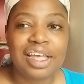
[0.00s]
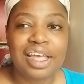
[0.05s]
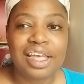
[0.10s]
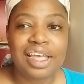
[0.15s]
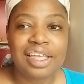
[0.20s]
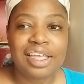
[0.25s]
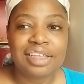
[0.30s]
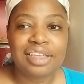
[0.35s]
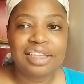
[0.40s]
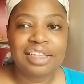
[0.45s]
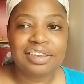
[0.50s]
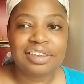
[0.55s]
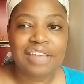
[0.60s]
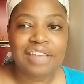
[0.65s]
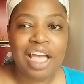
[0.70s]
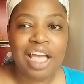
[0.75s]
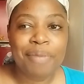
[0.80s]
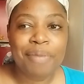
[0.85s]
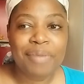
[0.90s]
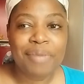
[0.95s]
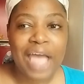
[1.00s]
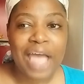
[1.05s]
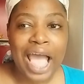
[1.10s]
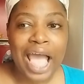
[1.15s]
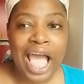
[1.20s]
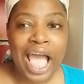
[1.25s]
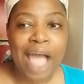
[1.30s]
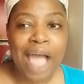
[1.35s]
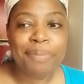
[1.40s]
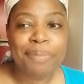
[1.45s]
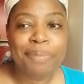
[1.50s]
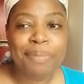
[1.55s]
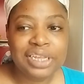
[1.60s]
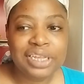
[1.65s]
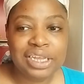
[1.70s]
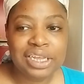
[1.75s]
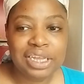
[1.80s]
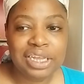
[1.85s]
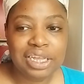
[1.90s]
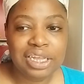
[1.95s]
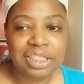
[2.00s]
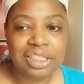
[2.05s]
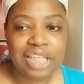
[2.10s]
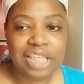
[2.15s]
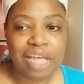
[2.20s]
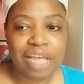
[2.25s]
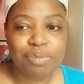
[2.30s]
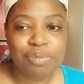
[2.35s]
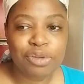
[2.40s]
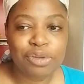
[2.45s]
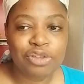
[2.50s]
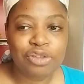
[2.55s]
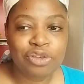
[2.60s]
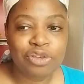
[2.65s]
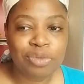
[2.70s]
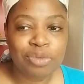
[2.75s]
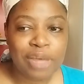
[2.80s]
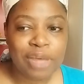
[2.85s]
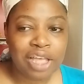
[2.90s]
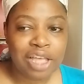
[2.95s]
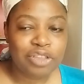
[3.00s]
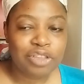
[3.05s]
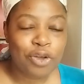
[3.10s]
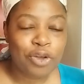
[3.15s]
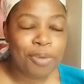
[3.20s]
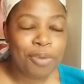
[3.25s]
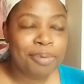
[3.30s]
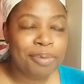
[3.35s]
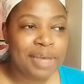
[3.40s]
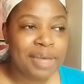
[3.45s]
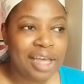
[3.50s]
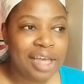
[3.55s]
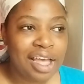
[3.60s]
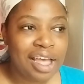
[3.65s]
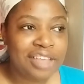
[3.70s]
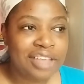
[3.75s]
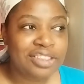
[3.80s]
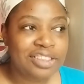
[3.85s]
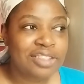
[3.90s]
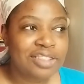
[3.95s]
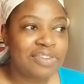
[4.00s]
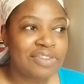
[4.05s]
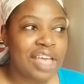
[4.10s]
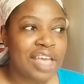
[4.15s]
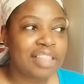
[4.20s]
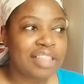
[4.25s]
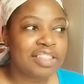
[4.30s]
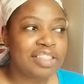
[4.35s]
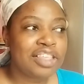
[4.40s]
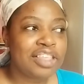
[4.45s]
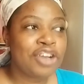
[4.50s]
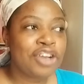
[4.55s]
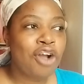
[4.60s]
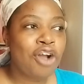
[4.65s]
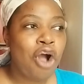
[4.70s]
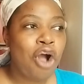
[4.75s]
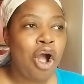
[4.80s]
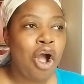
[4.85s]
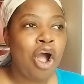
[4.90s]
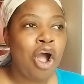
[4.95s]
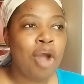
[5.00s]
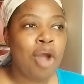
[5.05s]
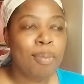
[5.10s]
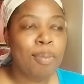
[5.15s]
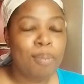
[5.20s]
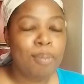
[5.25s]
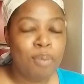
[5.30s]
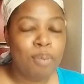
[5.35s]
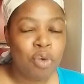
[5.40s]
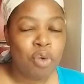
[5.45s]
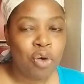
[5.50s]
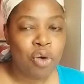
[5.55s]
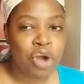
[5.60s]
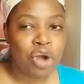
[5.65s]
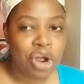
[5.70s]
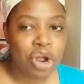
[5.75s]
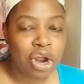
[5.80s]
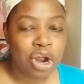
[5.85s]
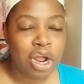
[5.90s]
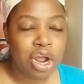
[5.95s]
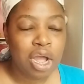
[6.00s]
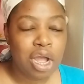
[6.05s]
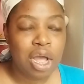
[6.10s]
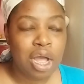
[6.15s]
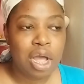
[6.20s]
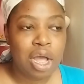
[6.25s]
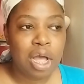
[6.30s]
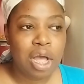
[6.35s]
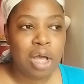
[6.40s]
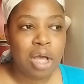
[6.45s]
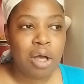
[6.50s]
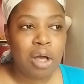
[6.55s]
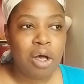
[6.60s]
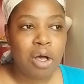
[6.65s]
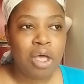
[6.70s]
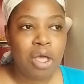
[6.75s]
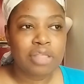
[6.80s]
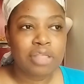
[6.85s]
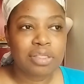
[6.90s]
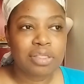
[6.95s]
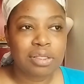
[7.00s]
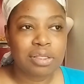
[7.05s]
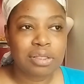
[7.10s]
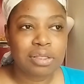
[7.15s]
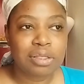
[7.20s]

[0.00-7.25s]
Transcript: And I'm happy that Booktube has opened my eyes to the fact that there are more auth-